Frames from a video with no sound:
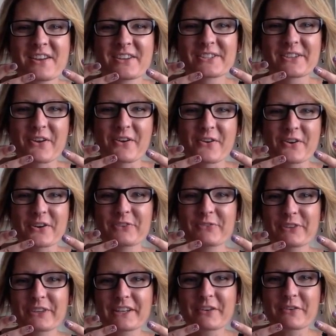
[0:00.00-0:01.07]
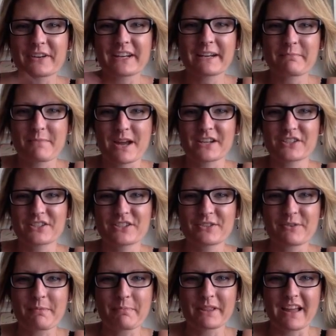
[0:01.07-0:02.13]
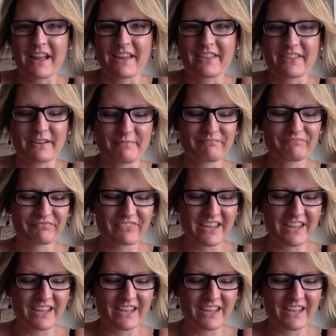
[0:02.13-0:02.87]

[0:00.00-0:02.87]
So you really don't need much to apply them.